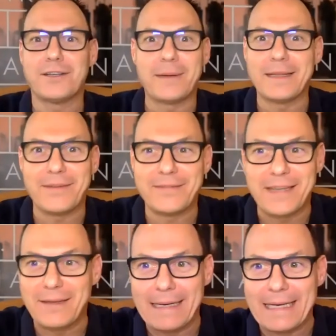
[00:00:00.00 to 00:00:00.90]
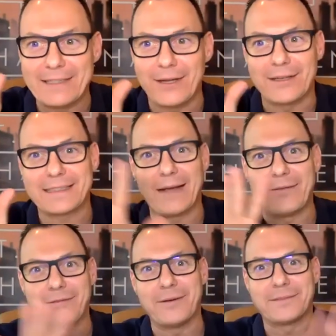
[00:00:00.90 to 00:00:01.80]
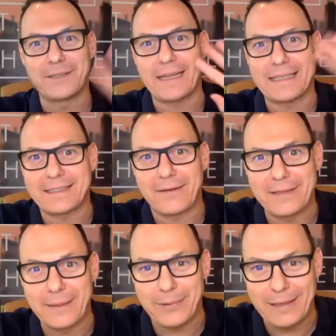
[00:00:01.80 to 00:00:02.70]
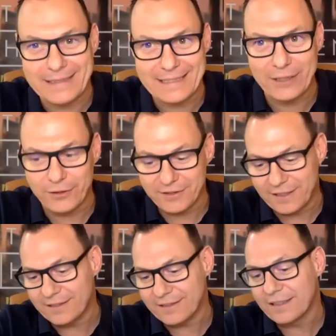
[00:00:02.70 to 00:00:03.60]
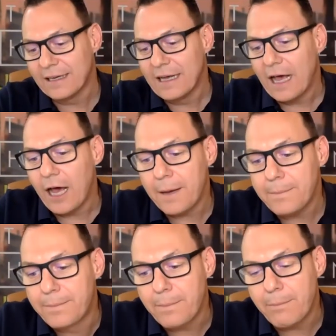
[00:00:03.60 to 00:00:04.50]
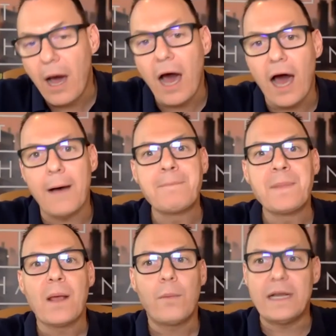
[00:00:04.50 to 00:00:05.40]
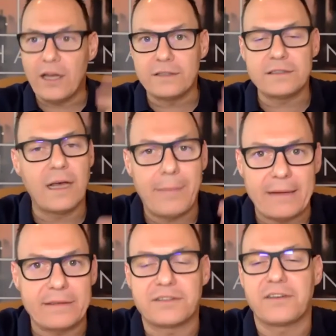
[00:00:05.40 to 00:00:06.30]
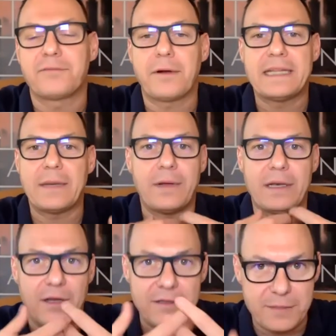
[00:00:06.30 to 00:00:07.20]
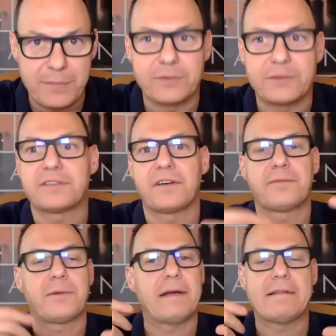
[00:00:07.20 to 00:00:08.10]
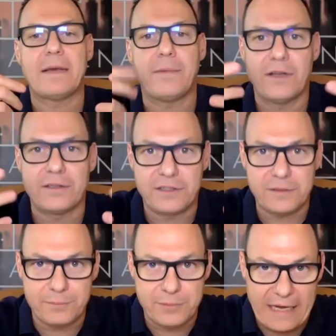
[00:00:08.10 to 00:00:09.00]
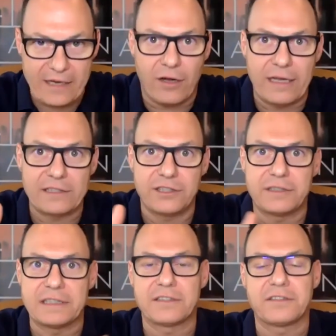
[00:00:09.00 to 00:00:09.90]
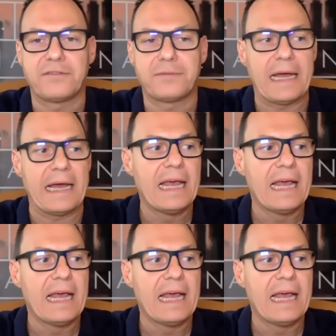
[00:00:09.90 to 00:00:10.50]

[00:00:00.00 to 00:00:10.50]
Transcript: where the $15 million came from. So all that stuff in the press is nonsense. But we learned about the software, and then we learned to build the software, and then we learned to get clients using the software.